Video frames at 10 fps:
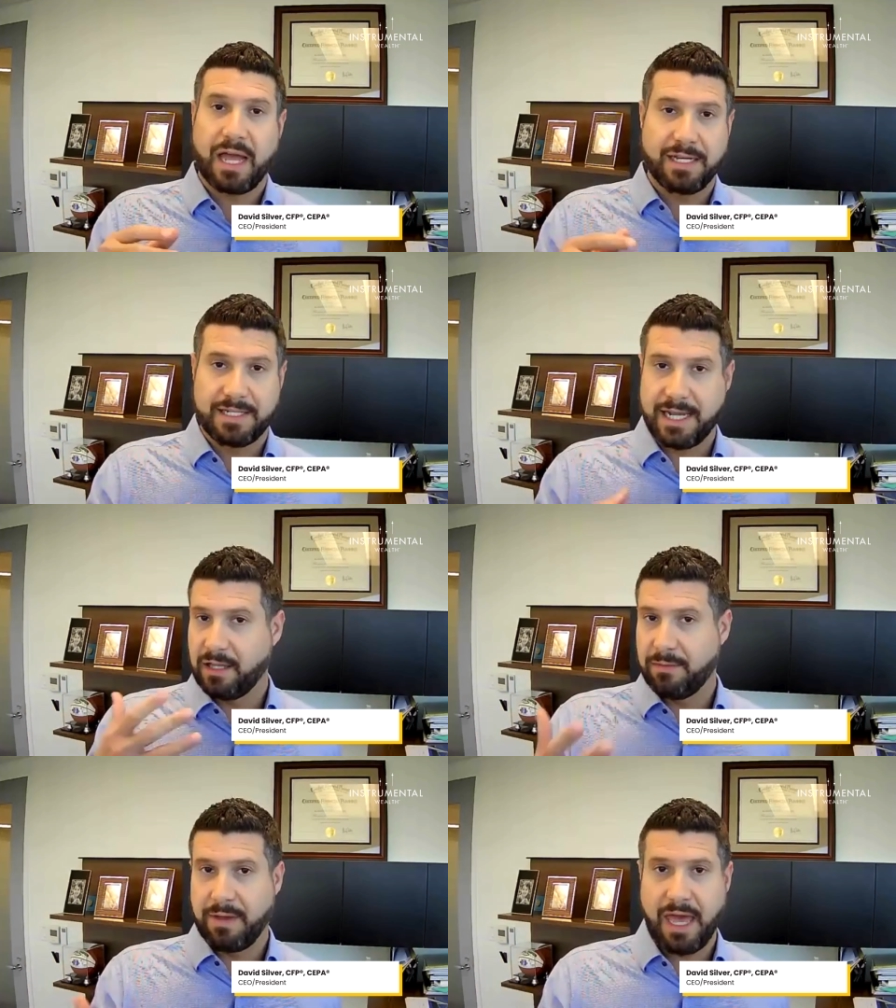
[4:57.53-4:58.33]
I'd
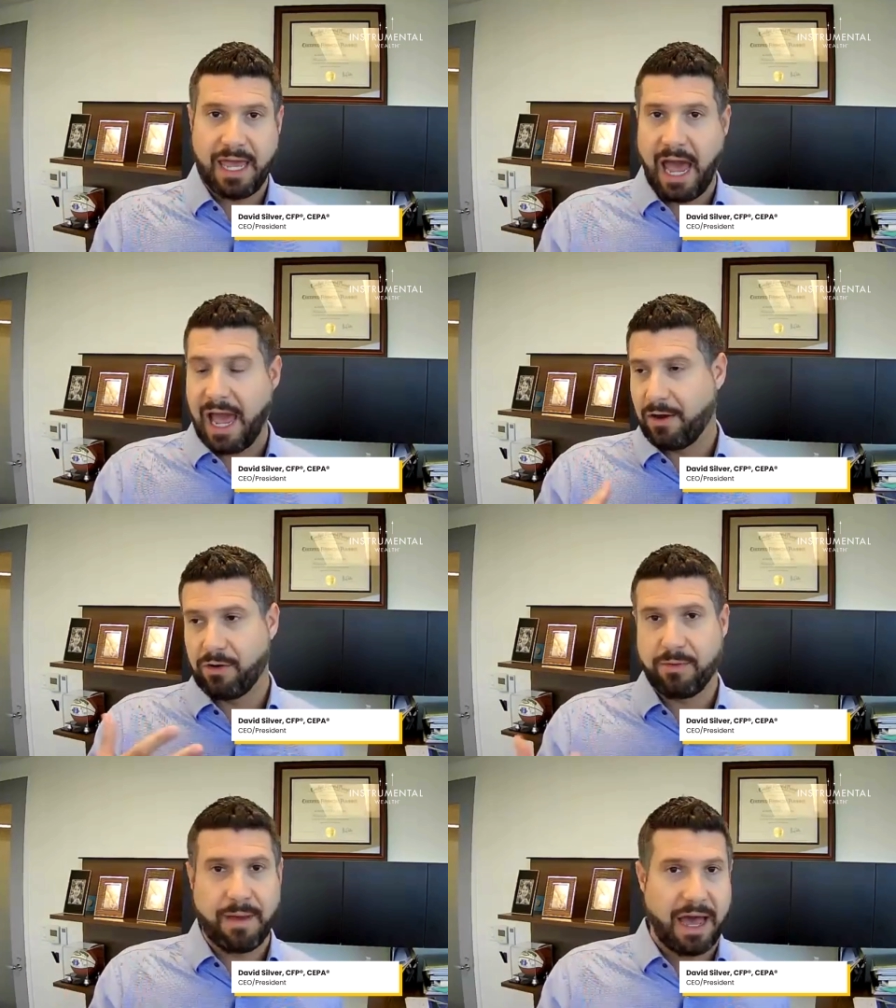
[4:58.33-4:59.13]
tell them, hey, I
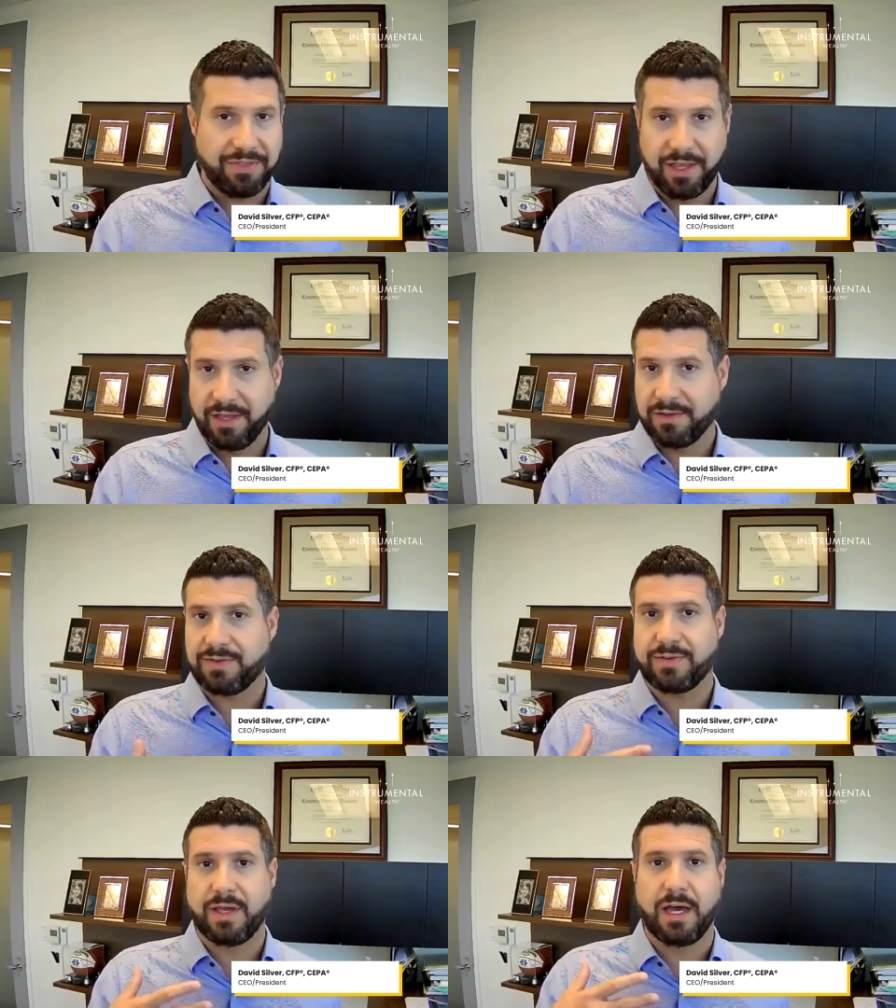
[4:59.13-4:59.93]
heard about this.
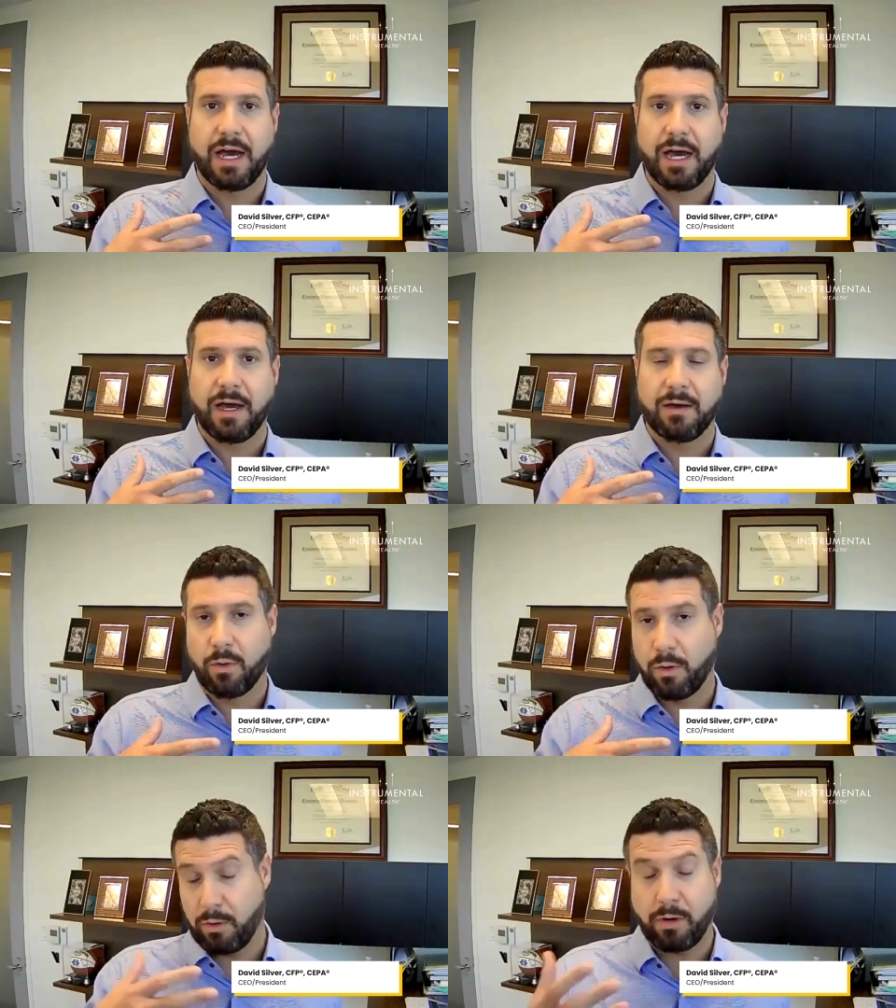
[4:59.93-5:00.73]

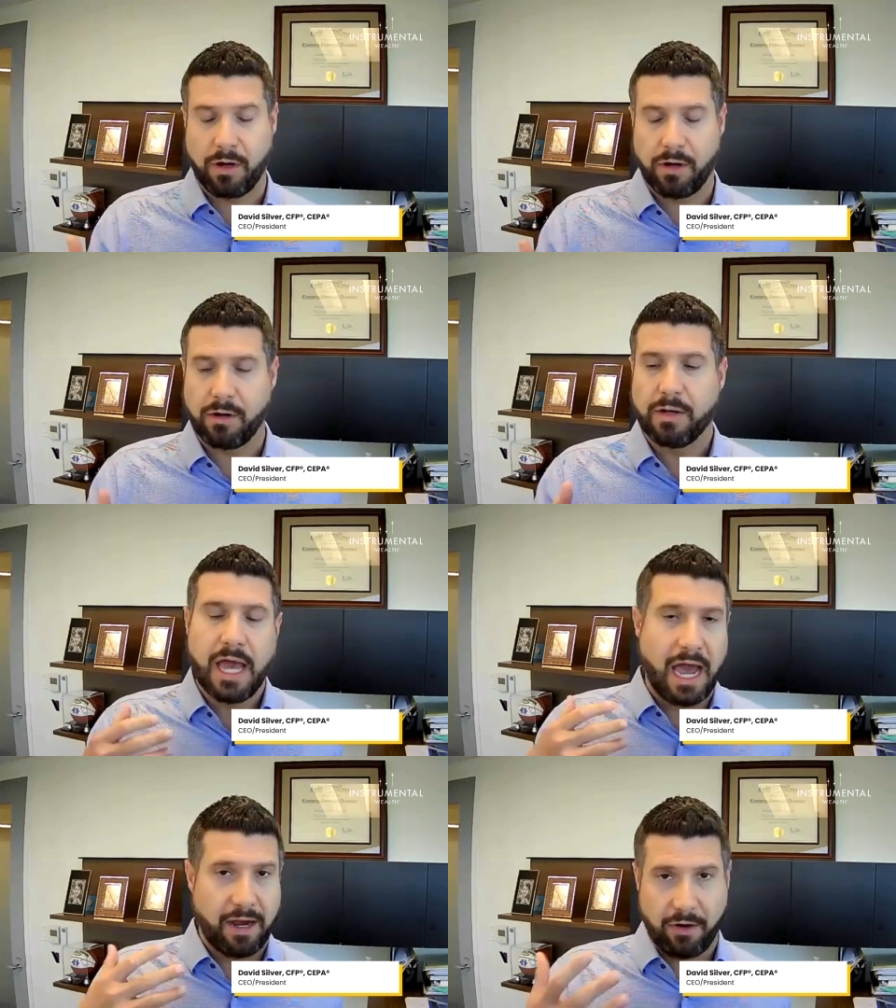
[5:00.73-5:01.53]
or her,
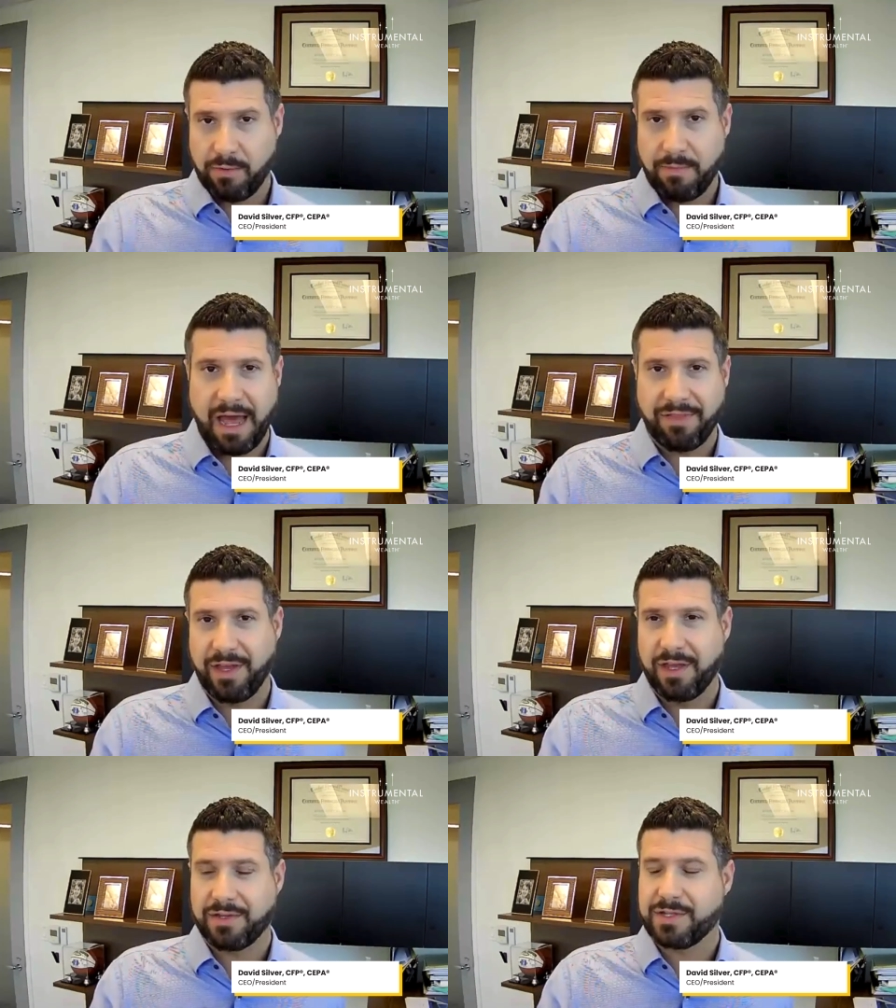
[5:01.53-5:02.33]
I heard about
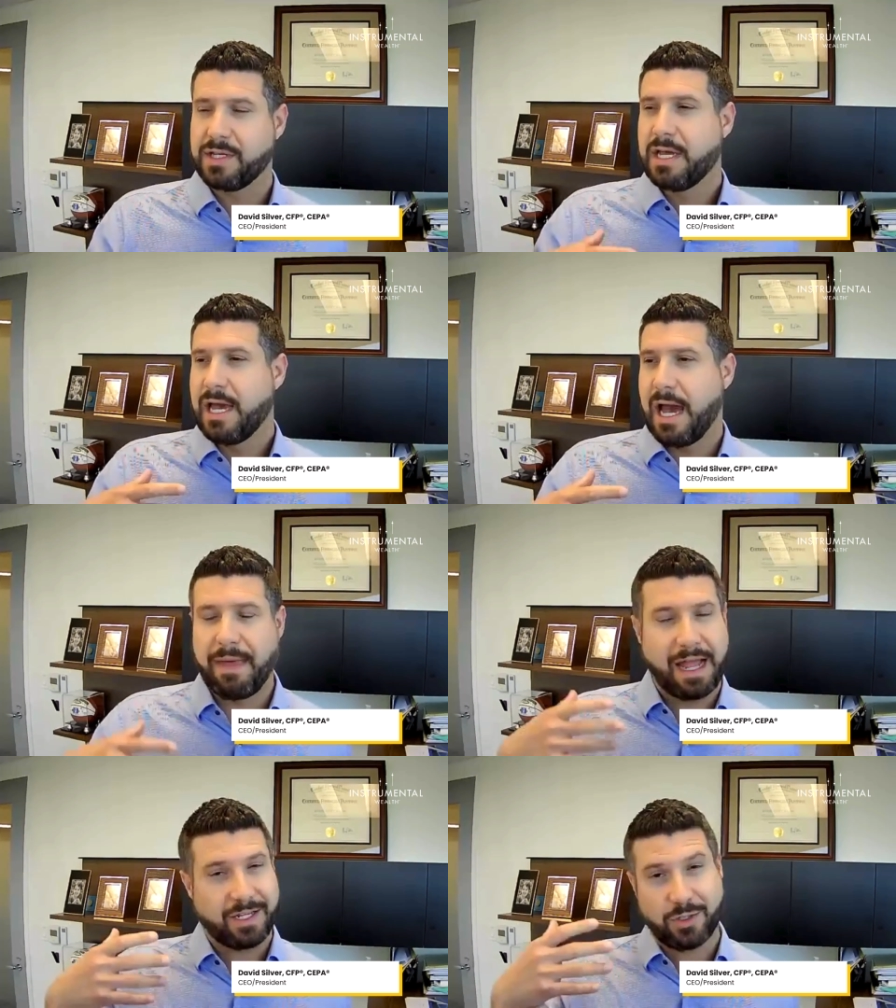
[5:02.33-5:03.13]
this. I'm
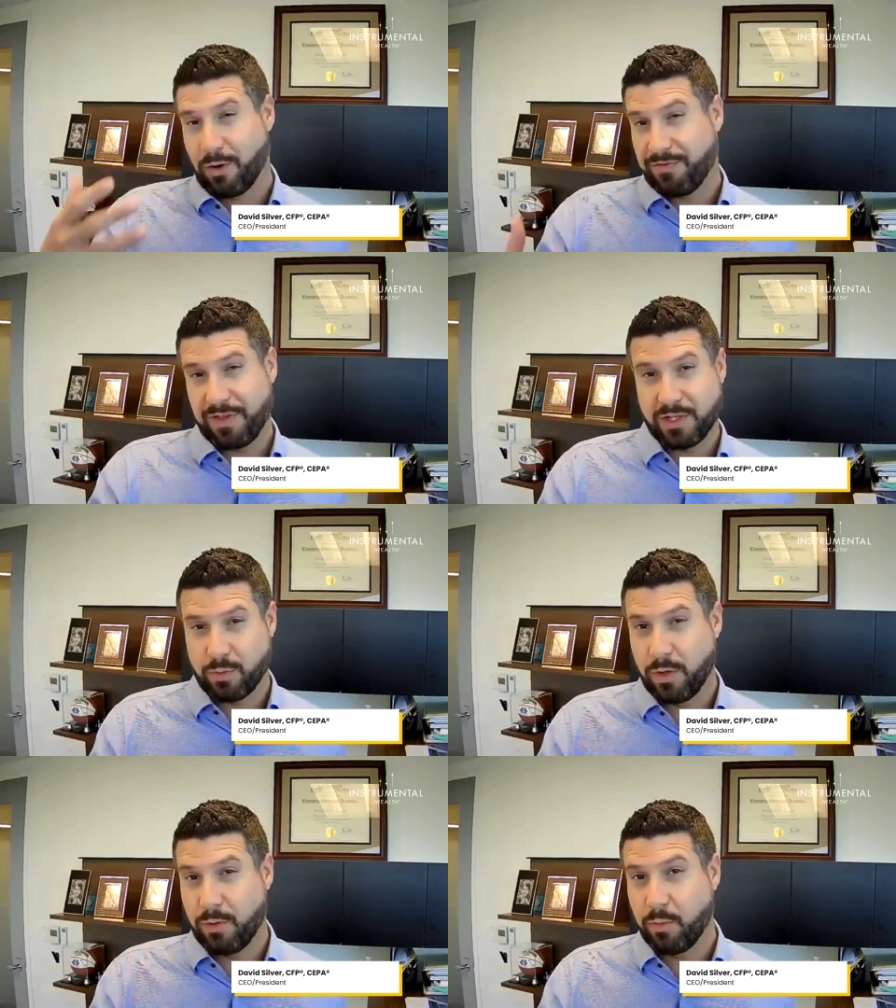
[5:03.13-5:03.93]
not sure if this would